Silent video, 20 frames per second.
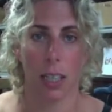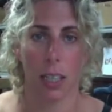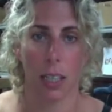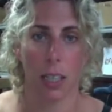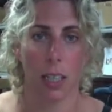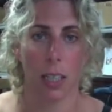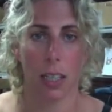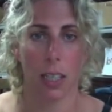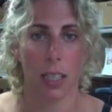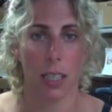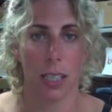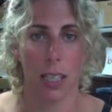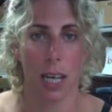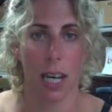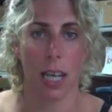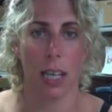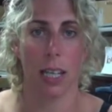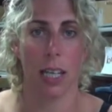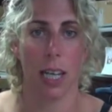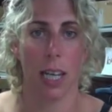a little
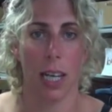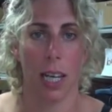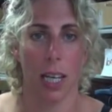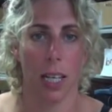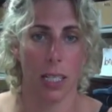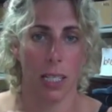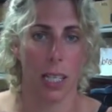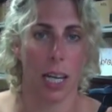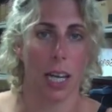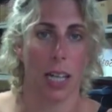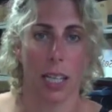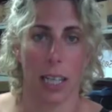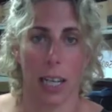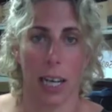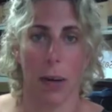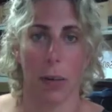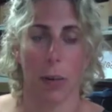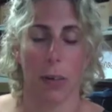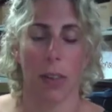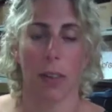container and take it
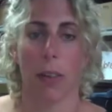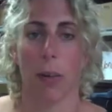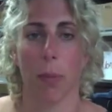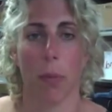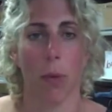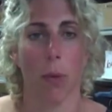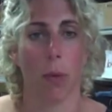out with them,